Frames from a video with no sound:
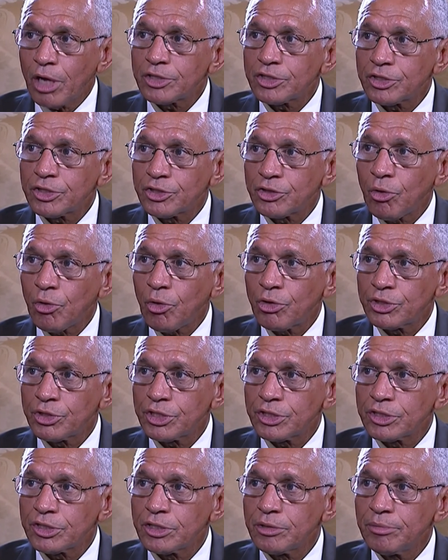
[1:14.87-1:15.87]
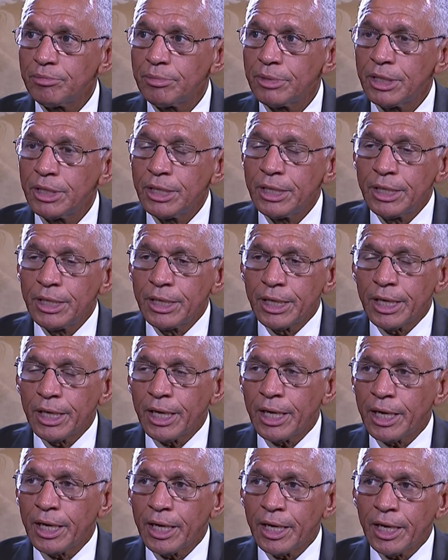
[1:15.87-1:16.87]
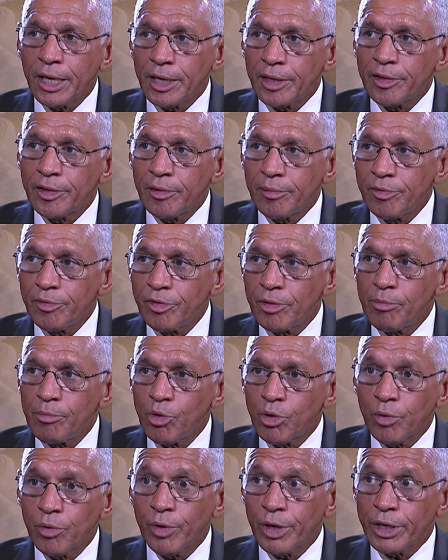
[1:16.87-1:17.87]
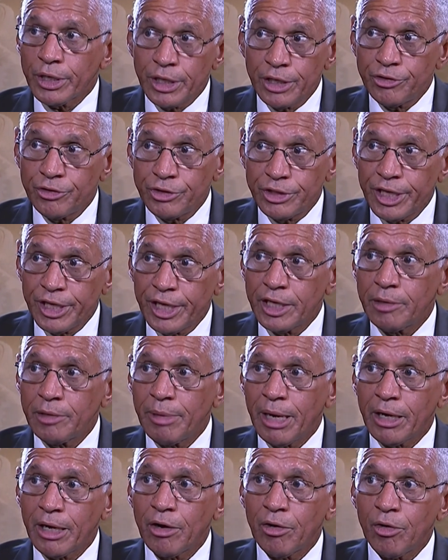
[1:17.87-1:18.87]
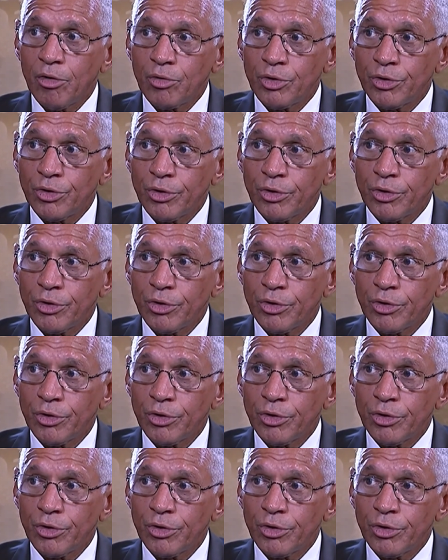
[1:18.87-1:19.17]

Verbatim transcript: across the solar system, the more we're going to understand about our